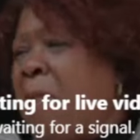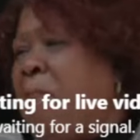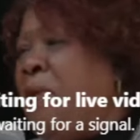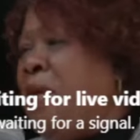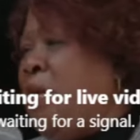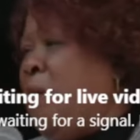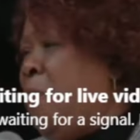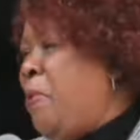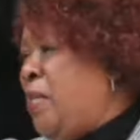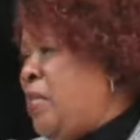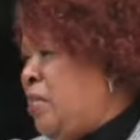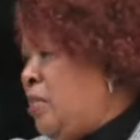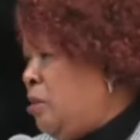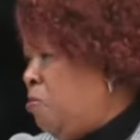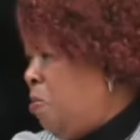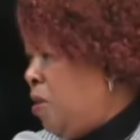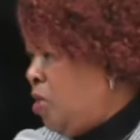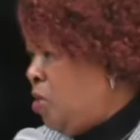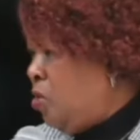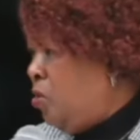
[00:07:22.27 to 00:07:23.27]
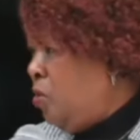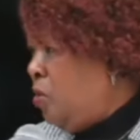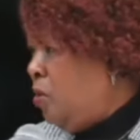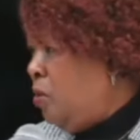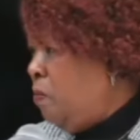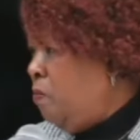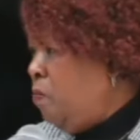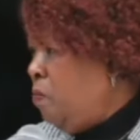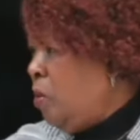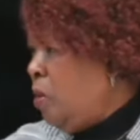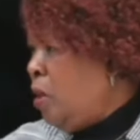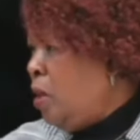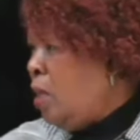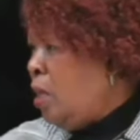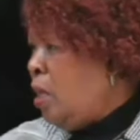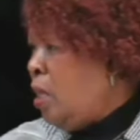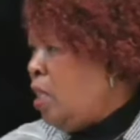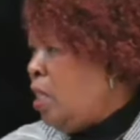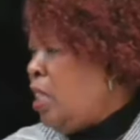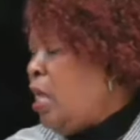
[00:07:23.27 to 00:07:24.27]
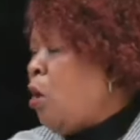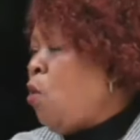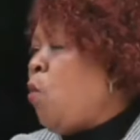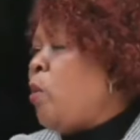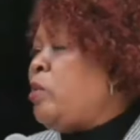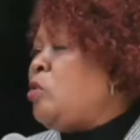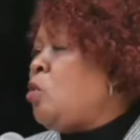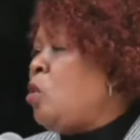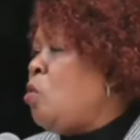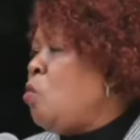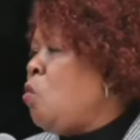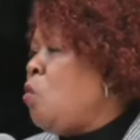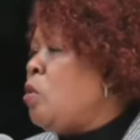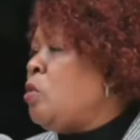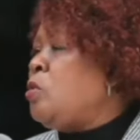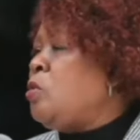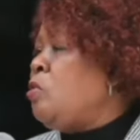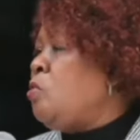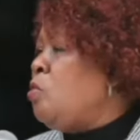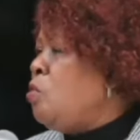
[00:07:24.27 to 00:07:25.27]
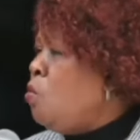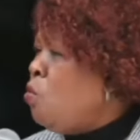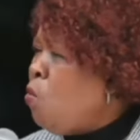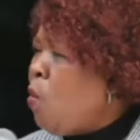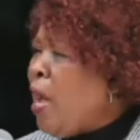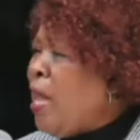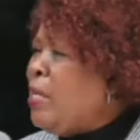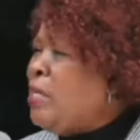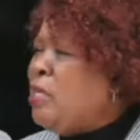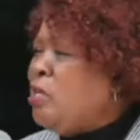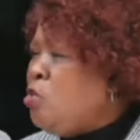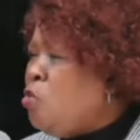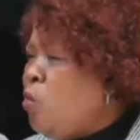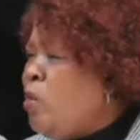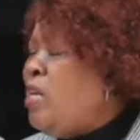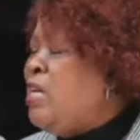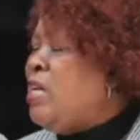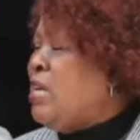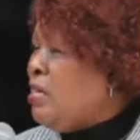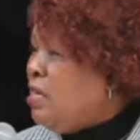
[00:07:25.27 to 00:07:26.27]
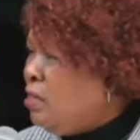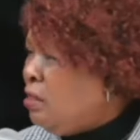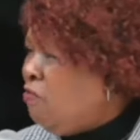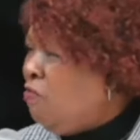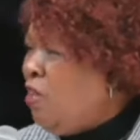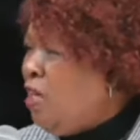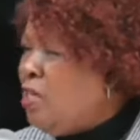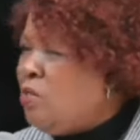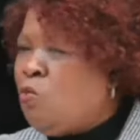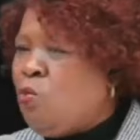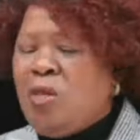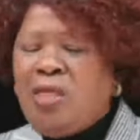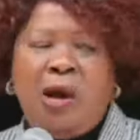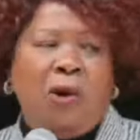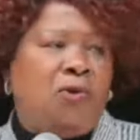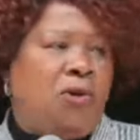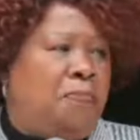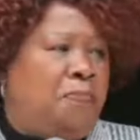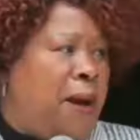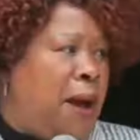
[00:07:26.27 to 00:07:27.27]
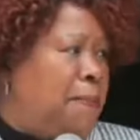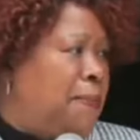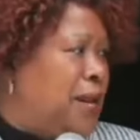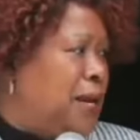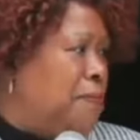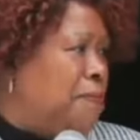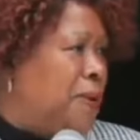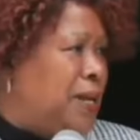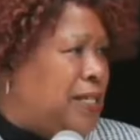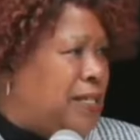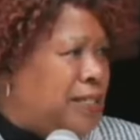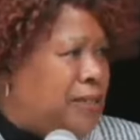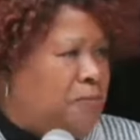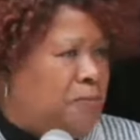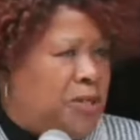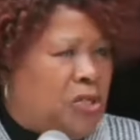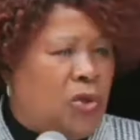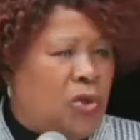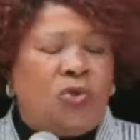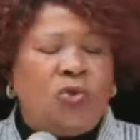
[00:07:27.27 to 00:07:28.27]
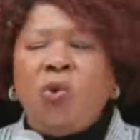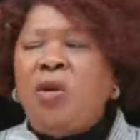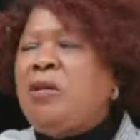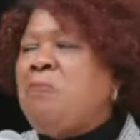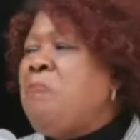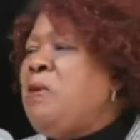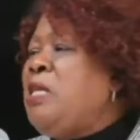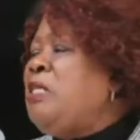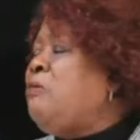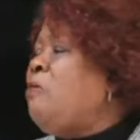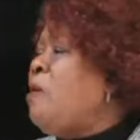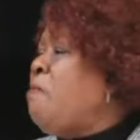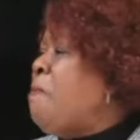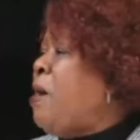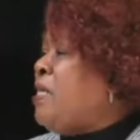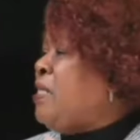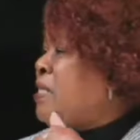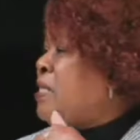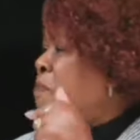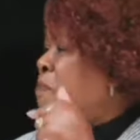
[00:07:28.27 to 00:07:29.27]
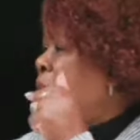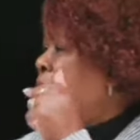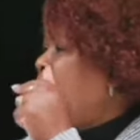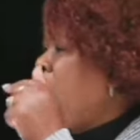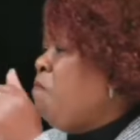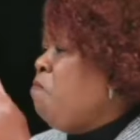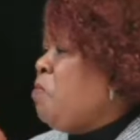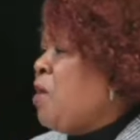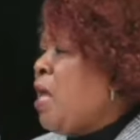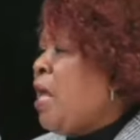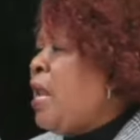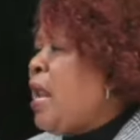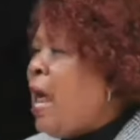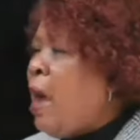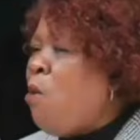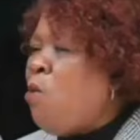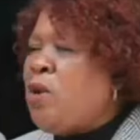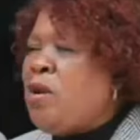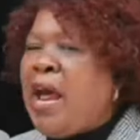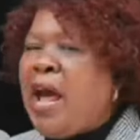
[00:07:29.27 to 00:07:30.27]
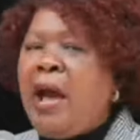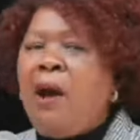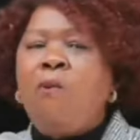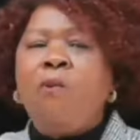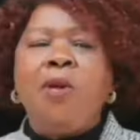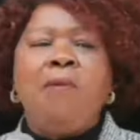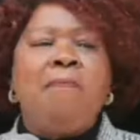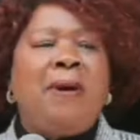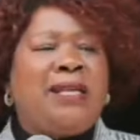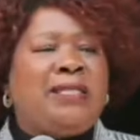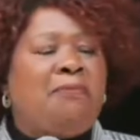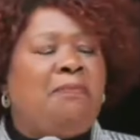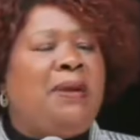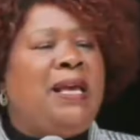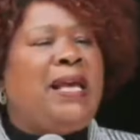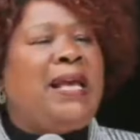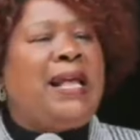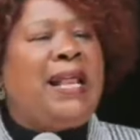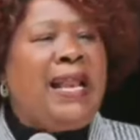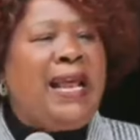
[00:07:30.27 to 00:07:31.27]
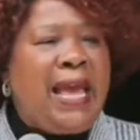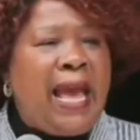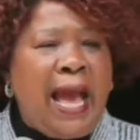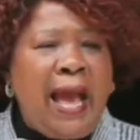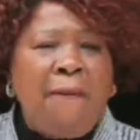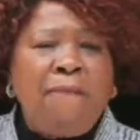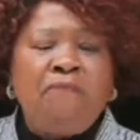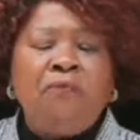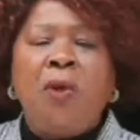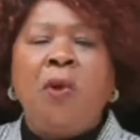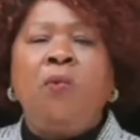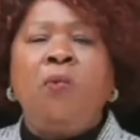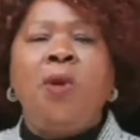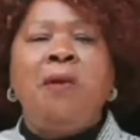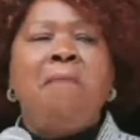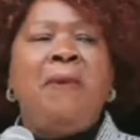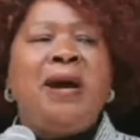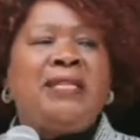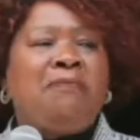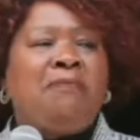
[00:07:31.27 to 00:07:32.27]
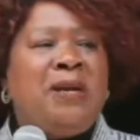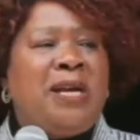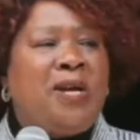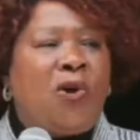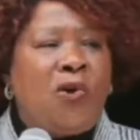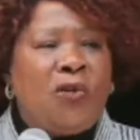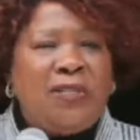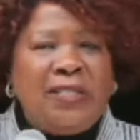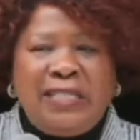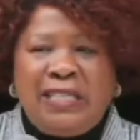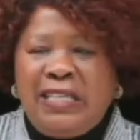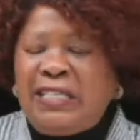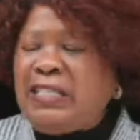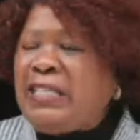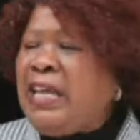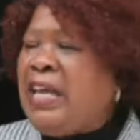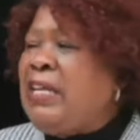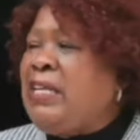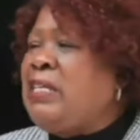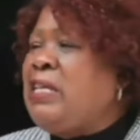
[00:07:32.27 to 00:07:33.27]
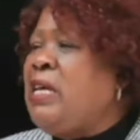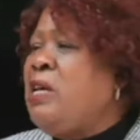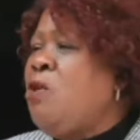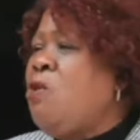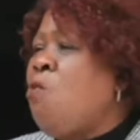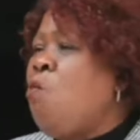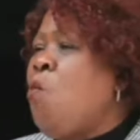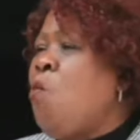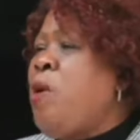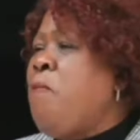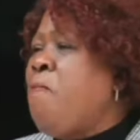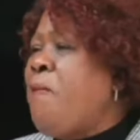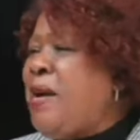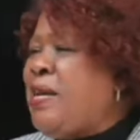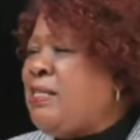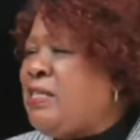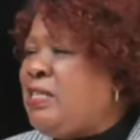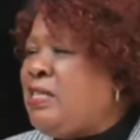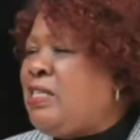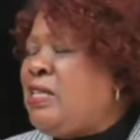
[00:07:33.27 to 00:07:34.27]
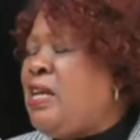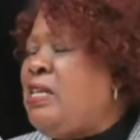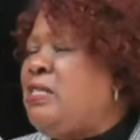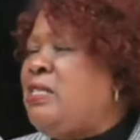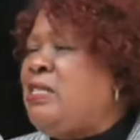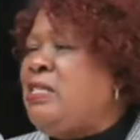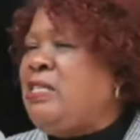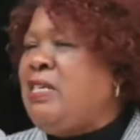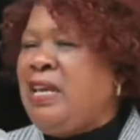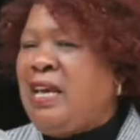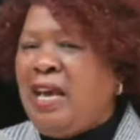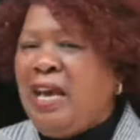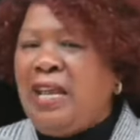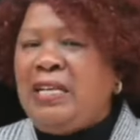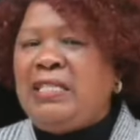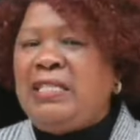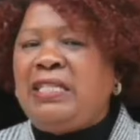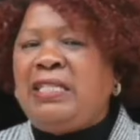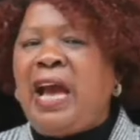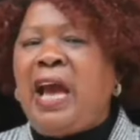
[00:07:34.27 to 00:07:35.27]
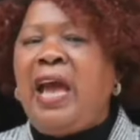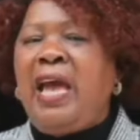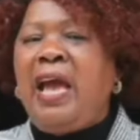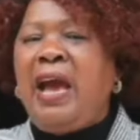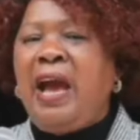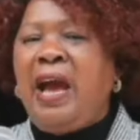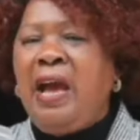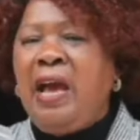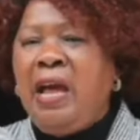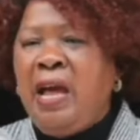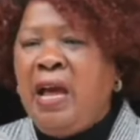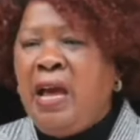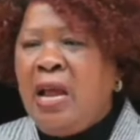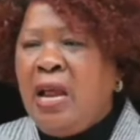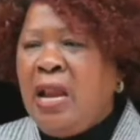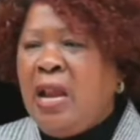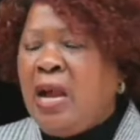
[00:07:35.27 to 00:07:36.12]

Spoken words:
public participation. The question was, why did you increase fees without public participation? So it means we must be louder, we must be clear, we must be consistent, we must change the entire